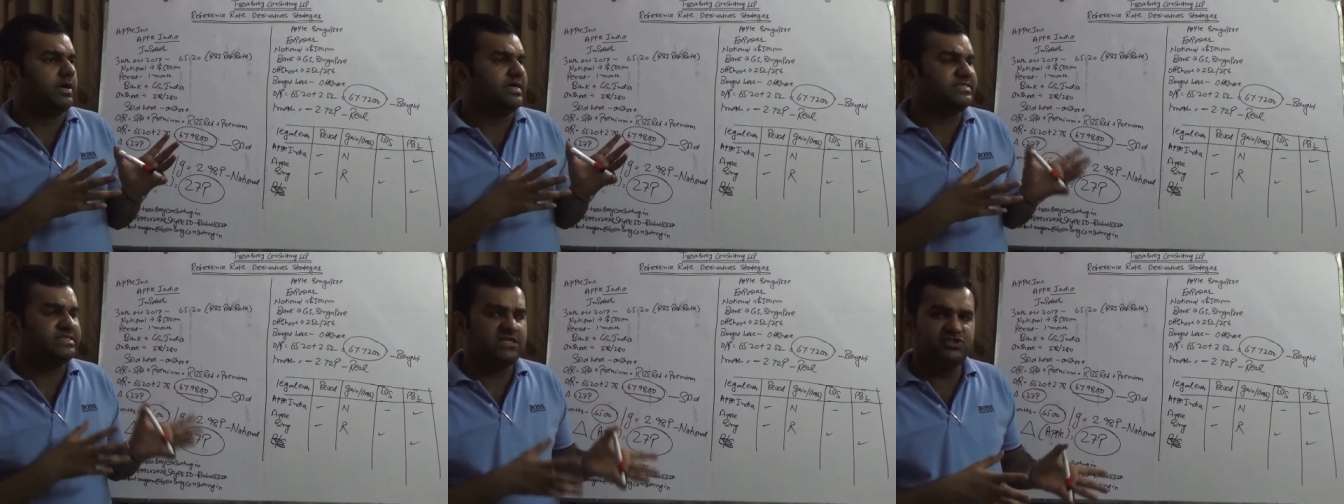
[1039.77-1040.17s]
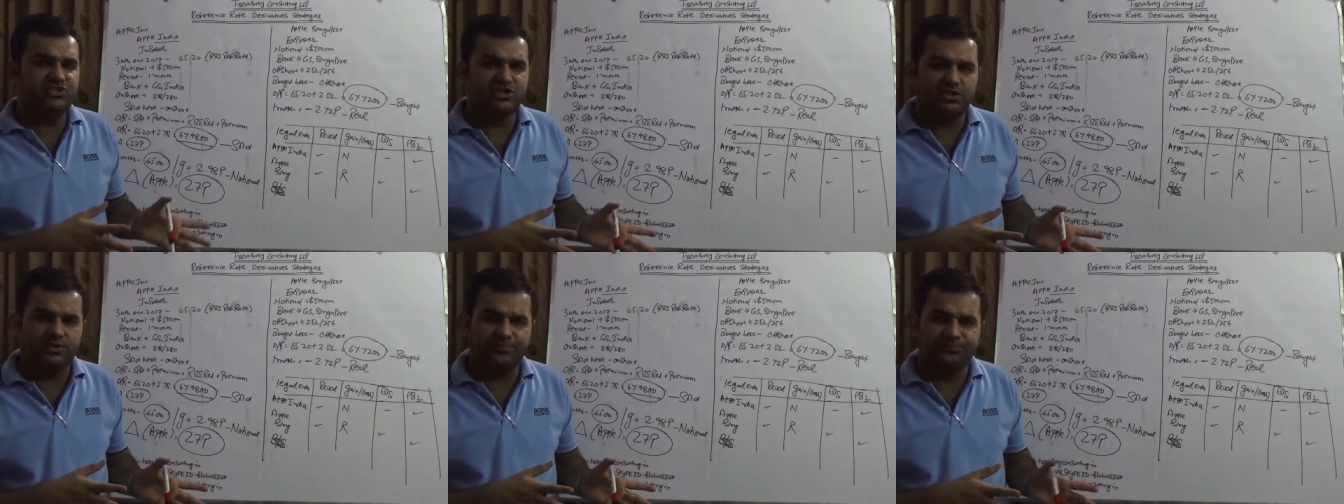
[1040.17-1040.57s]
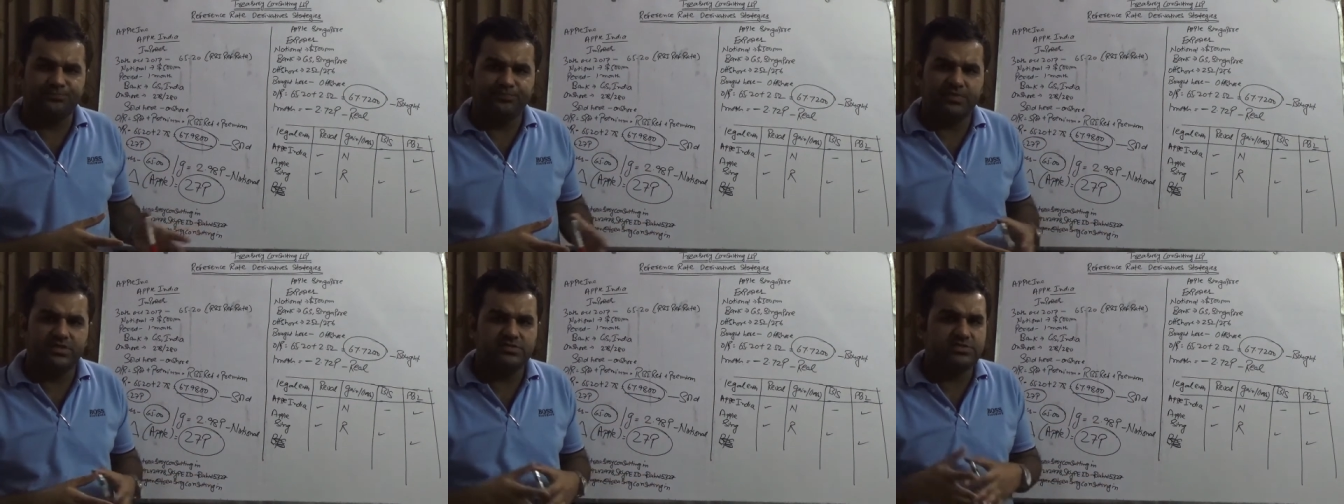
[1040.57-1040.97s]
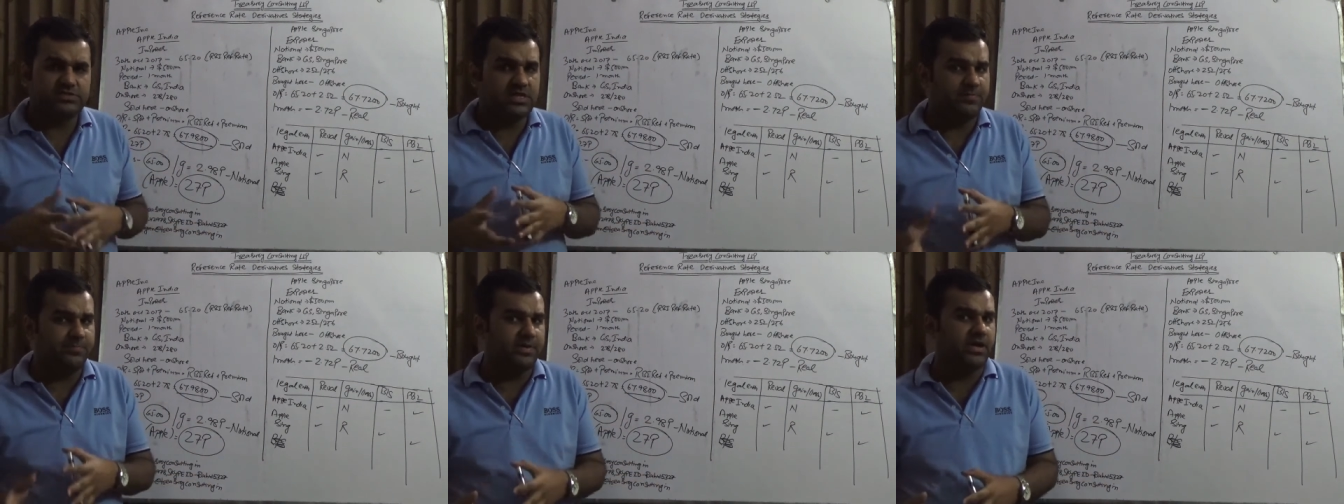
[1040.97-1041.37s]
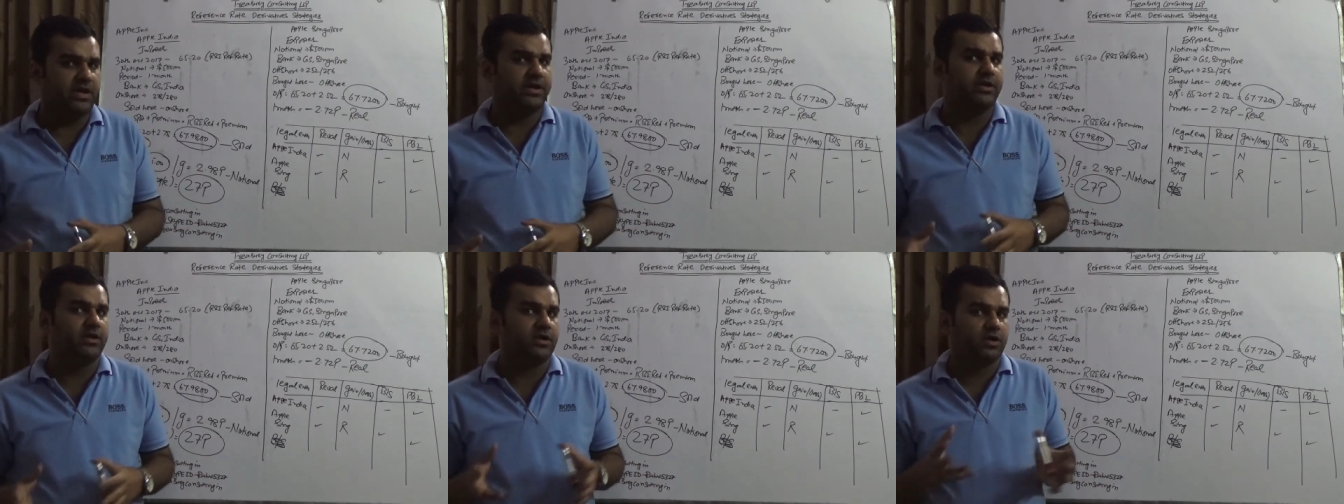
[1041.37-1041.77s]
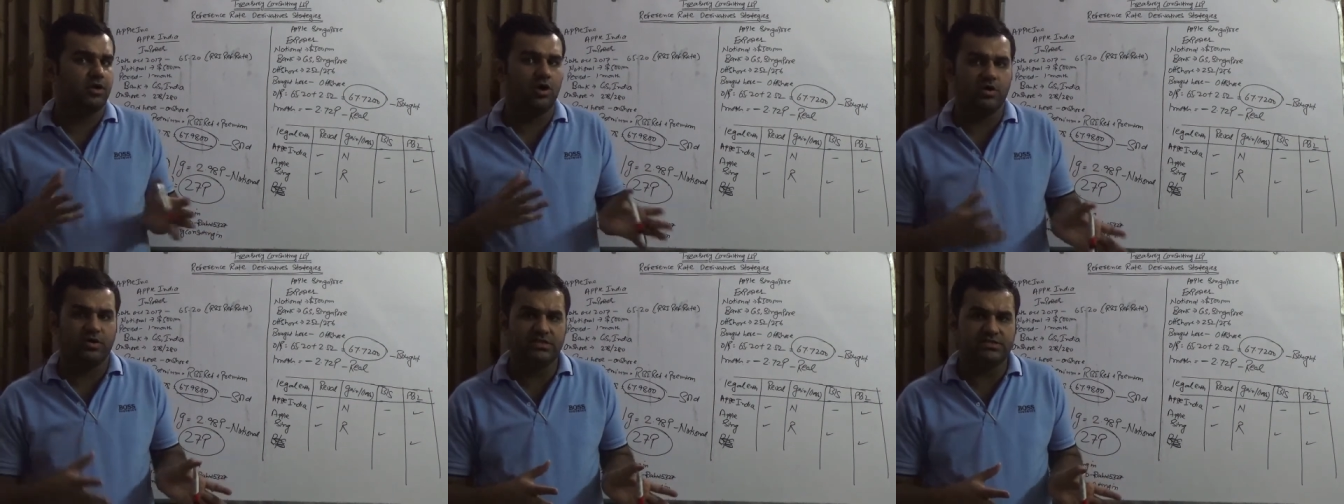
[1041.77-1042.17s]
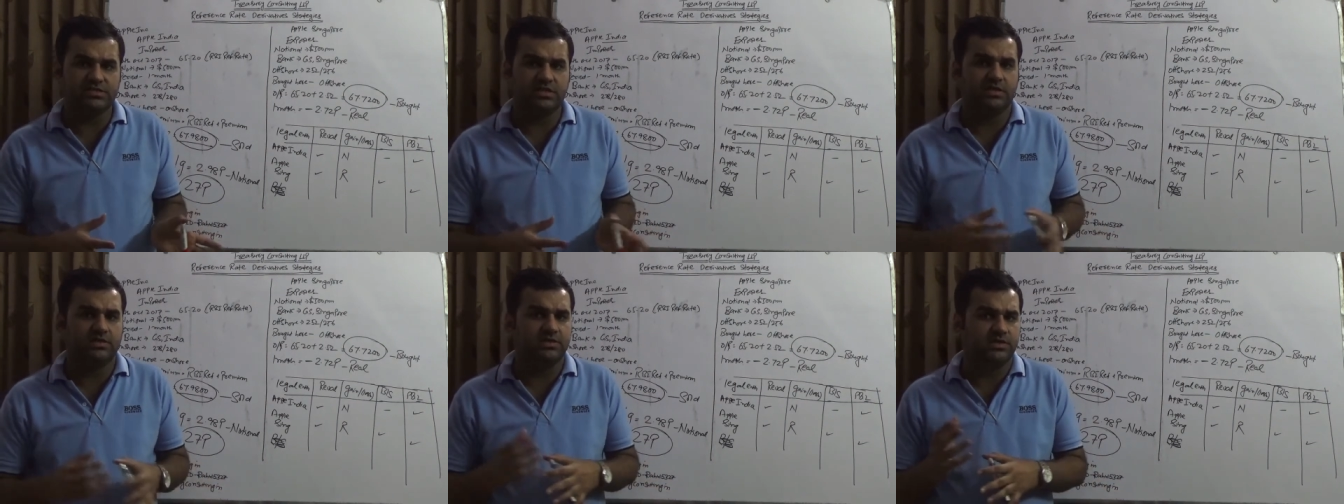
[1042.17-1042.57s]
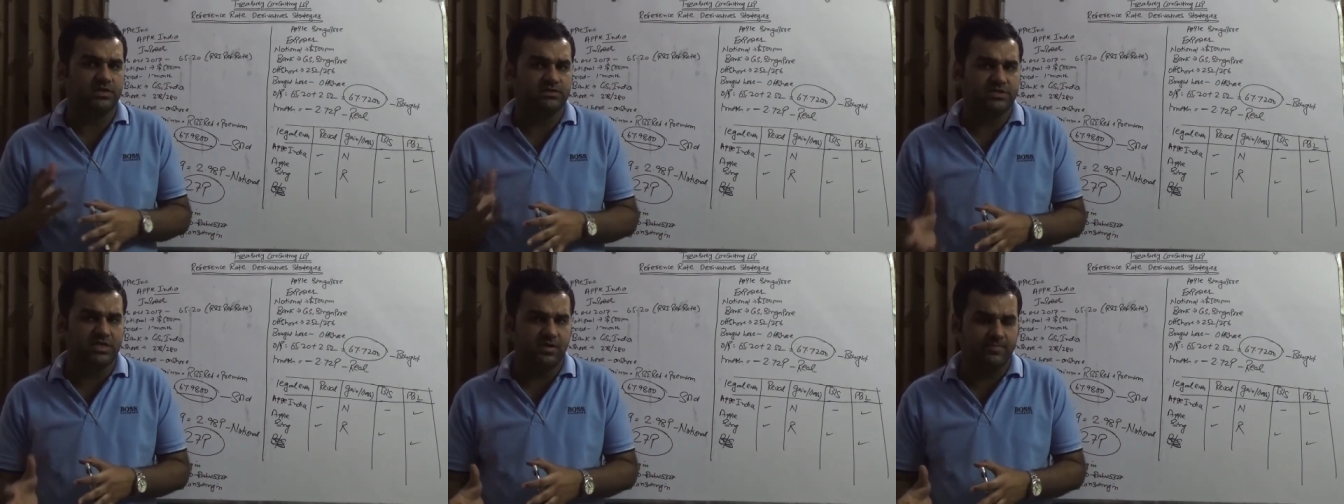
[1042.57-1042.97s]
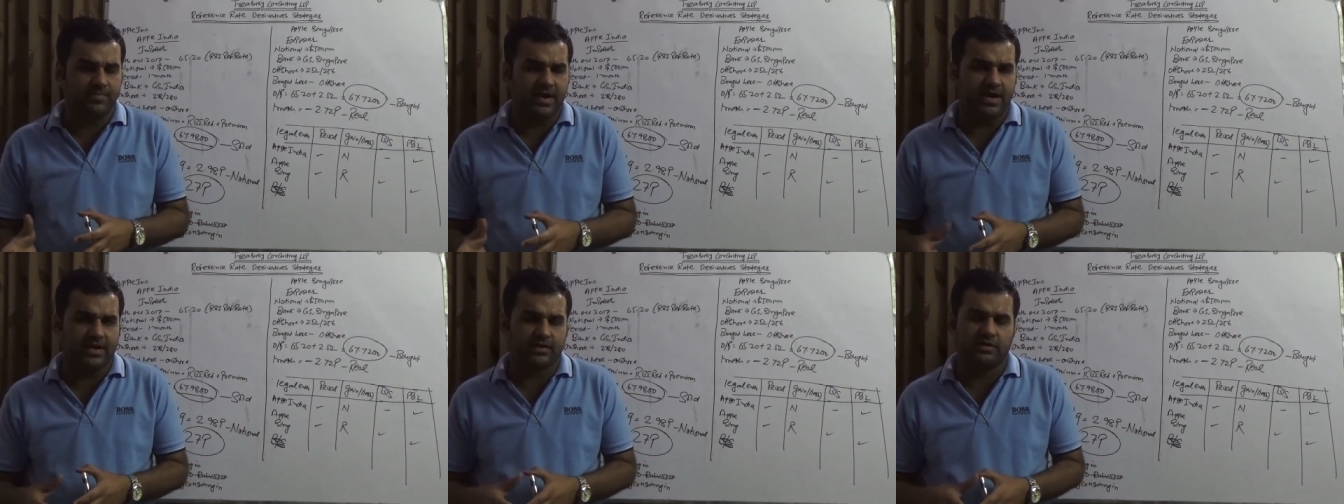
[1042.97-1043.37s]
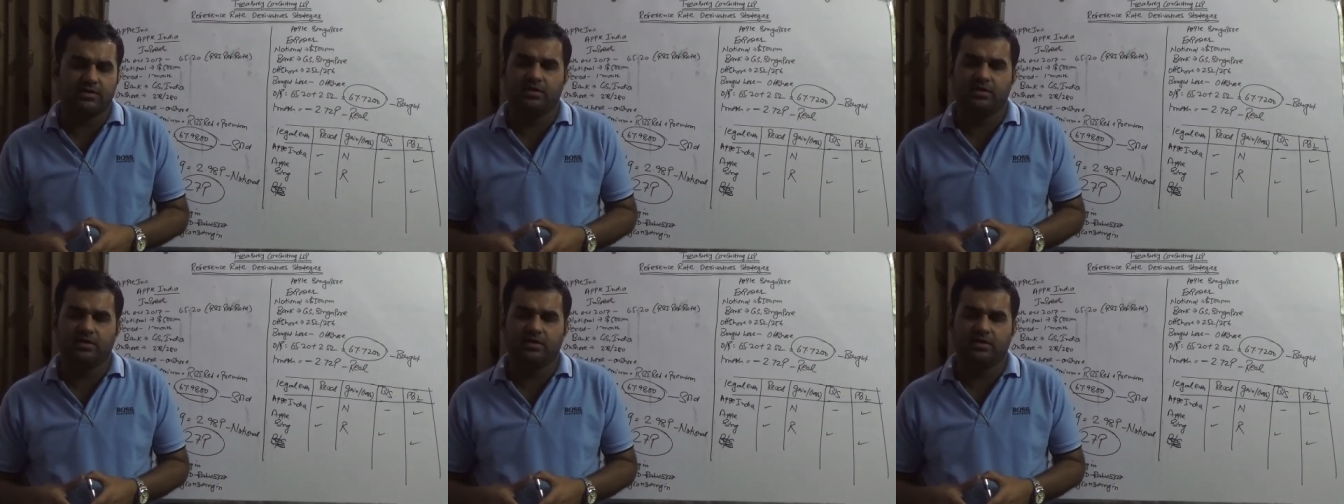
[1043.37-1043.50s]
Accenture, Sapient, Cognizant, Genpact,